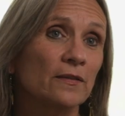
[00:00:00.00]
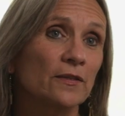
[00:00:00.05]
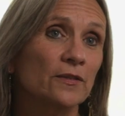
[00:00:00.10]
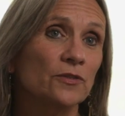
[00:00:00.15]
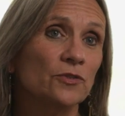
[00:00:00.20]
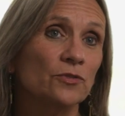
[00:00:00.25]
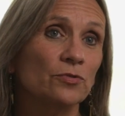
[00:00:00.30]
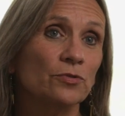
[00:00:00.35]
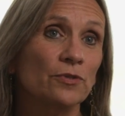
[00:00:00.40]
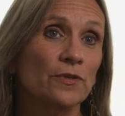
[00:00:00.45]
the
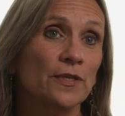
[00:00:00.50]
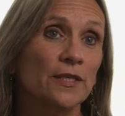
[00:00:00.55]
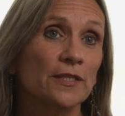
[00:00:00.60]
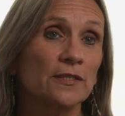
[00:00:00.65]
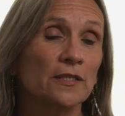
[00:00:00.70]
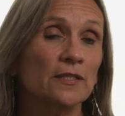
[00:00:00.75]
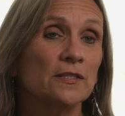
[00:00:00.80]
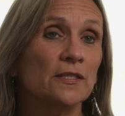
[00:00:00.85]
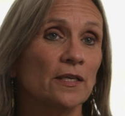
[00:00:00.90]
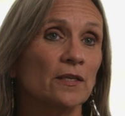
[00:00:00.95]
truth
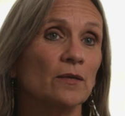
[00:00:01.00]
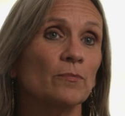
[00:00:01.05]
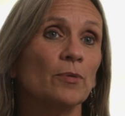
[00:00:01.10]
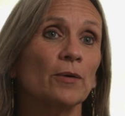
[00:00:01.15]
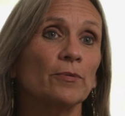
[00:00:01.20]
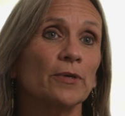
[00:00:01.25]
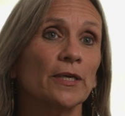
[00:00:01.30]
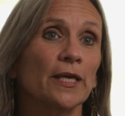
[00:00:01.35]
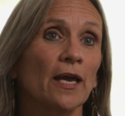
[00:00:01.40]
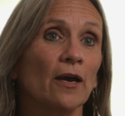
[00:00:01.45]
is in Santa
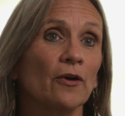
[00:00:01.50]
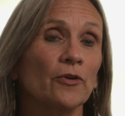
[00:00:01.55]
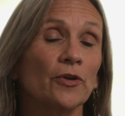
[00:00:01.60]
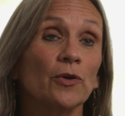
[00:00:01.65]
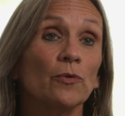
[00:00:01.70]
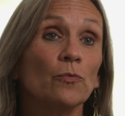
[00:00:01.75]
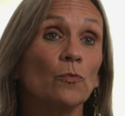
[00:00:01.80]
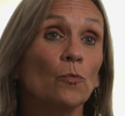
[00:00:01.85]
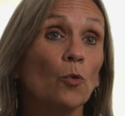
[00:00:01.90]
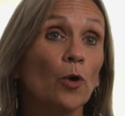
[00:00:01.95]
Barbara County,
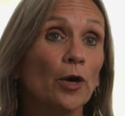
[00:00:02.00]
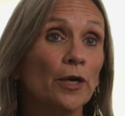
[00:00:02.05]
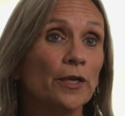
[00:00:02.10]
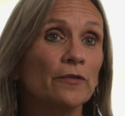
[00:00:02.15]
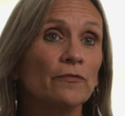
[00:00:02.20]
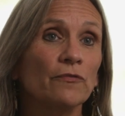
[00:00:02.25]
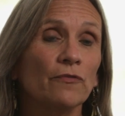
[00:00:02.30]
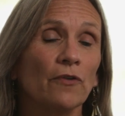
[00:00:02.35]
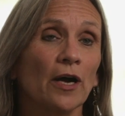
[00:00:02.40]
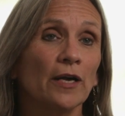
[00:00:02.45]
1
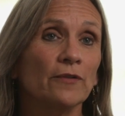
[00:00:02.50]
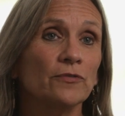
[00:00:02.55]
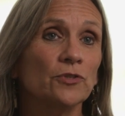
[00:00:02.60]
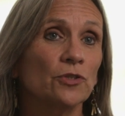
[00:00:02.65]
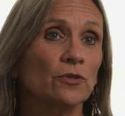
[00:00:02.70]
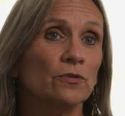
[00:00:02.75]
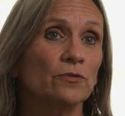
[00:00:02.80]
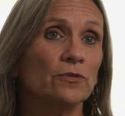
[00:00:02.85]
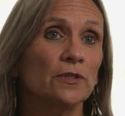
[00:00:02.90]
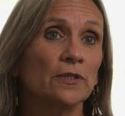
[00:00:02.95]
in 5
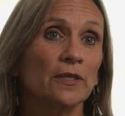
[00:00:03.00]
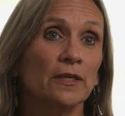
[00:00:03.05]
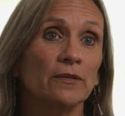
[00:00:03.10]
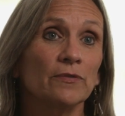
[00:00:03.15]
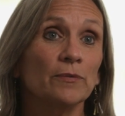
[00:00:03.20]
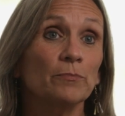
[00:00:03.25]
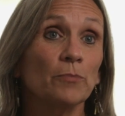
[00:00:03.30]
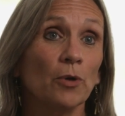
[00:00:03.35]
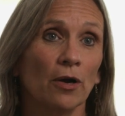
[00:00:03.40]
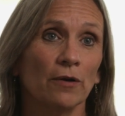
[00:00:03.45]
children live
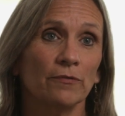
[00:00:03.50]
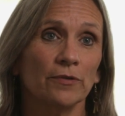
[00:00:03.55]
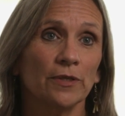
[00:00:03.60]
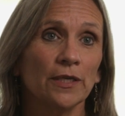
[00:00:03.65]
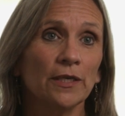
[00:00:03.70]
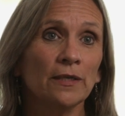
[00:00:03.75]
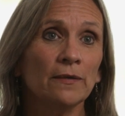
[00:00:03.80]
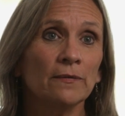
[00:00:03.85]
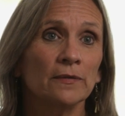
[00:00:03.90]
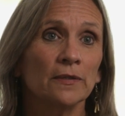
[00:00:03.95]
in
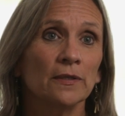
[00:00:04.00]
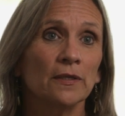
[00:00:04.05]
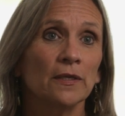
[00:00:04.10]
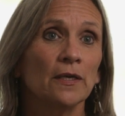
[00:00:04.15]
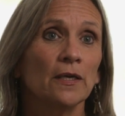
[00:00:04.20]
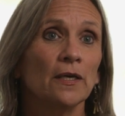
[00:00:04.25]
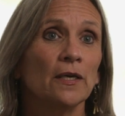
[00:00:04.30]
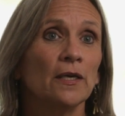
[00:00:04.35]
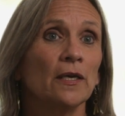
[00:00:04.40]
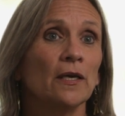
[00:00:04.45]
poverty.
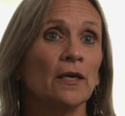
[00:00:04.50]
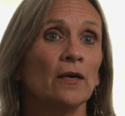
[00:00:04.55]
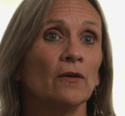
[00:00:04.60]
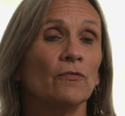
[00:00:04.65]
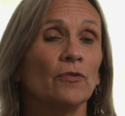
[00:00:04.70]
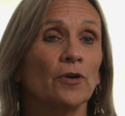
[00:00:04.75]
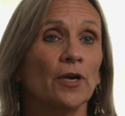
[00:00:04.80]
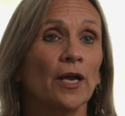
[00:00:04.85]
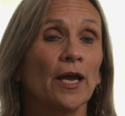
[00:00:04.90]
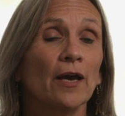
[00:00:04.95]

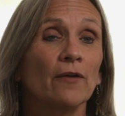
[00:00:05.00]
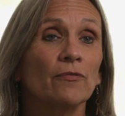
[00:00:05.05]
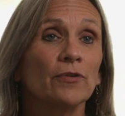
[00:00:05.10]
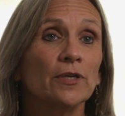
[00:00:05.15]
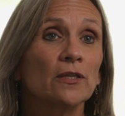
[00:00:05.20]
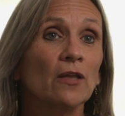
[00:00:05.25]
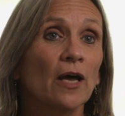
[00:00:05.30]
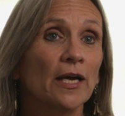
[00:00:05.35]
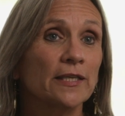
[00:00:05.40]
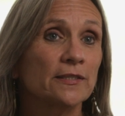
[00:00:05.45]
For
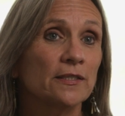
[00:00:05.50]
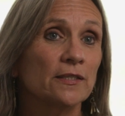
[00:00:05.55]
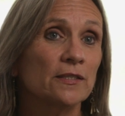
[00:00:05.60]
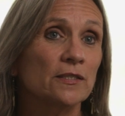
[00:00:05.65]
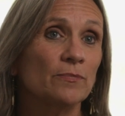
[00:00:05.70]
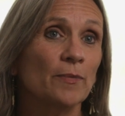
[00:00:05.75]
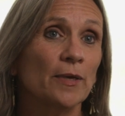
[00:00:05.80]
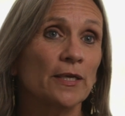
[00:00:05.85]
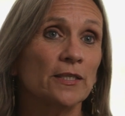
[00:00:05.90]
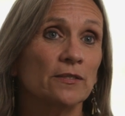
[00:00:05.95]
every licensed
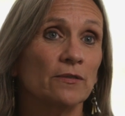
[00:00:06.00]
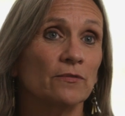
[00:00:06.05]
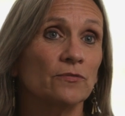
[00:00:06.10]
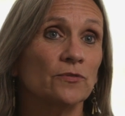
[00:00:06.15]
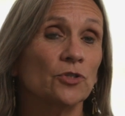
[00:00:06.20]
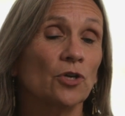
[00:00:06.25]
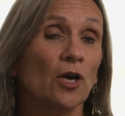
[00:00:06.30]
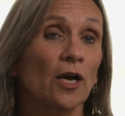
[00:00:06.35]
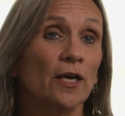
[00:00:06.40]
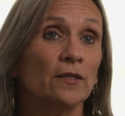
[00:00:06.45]
space of
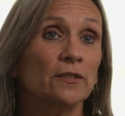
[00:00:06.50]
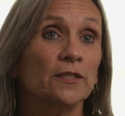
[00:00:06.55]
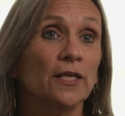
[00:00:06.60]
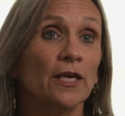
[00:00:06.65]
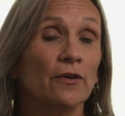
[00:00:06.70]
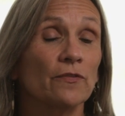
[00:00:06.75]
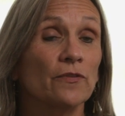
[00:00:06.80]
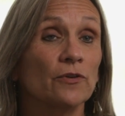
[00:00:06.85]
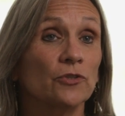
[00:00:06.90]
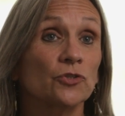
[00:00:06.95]
child
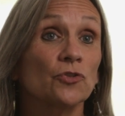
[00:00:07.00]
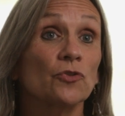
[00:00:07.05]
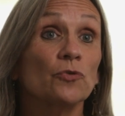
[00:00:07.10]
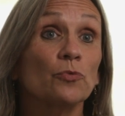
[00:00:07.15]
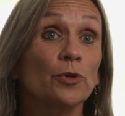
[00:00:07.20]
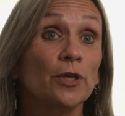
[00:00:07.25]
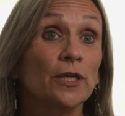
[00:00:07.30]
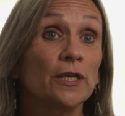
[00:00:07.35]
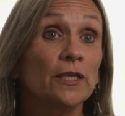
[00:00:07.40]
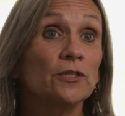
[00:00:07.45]
care, there's
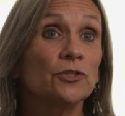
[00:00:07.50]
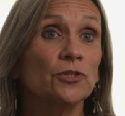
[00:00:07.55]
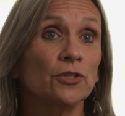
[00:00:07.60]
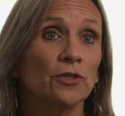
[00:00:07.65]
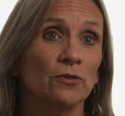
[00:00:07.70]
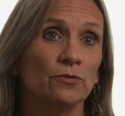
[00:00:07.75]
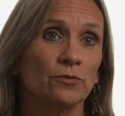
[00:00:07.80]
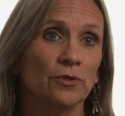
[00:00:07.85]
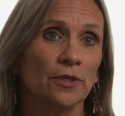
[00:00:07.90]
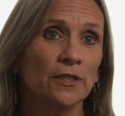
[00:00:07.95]
3
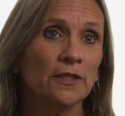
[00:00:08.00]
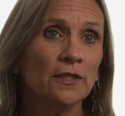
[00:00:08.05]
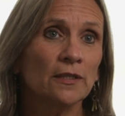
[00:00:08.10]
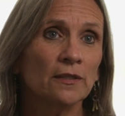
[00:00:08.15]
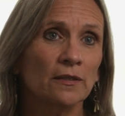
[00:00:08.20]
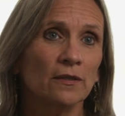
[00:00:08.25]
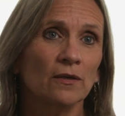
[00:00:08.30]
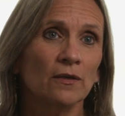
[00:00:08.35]
children